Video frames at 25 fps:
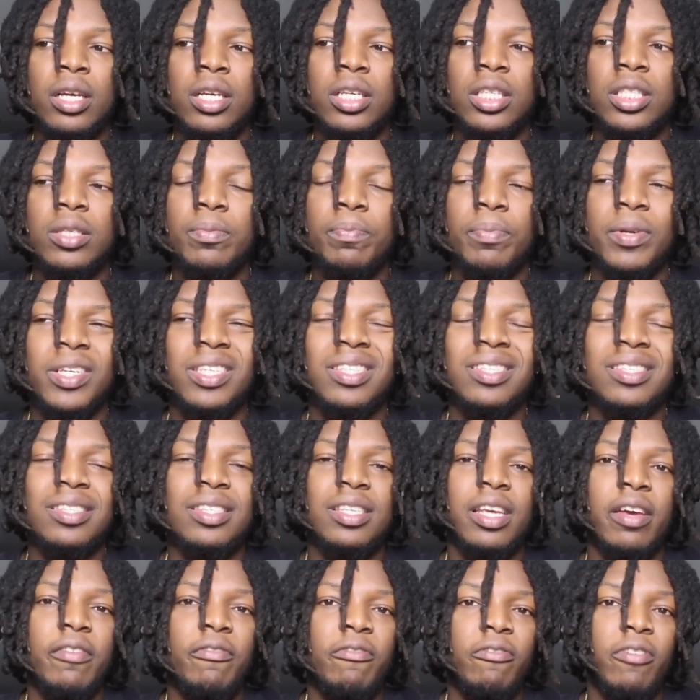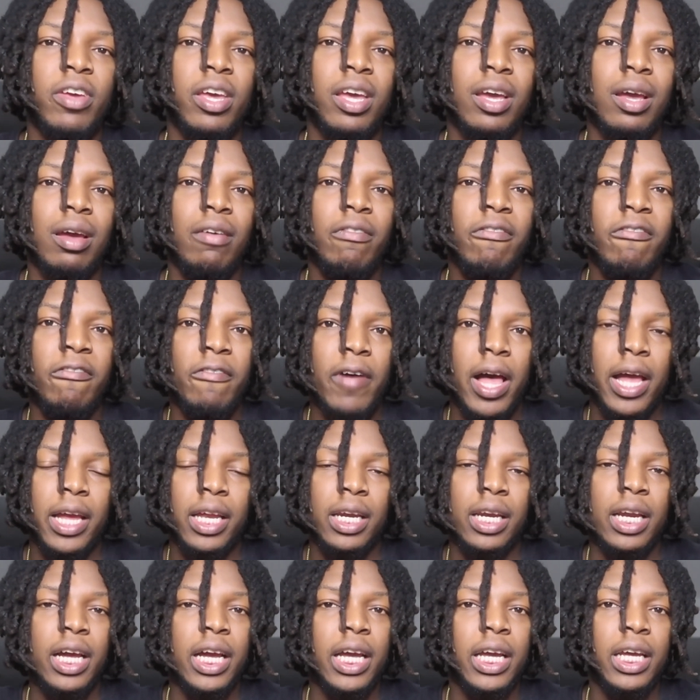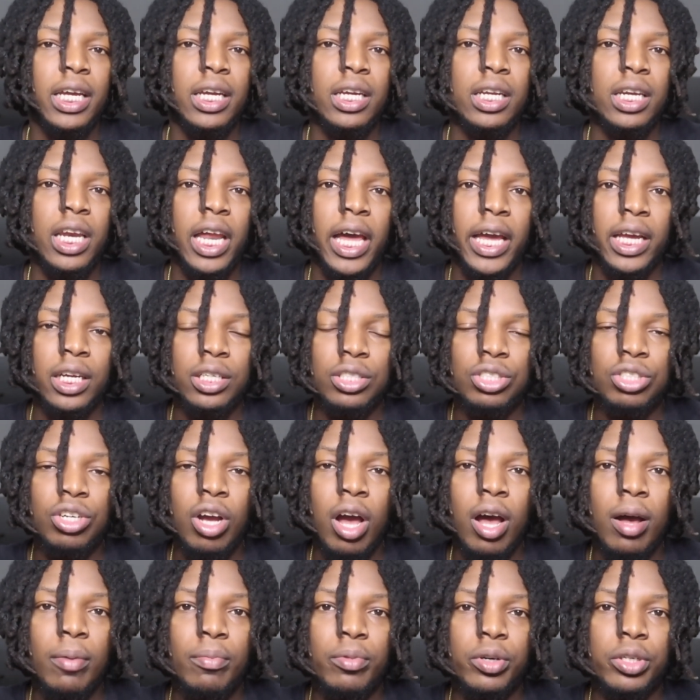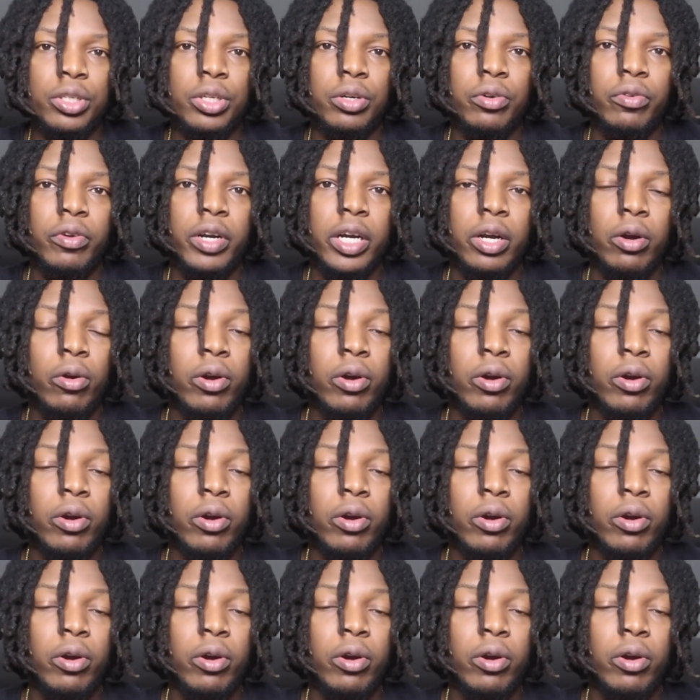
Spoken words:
specific finite like job or career,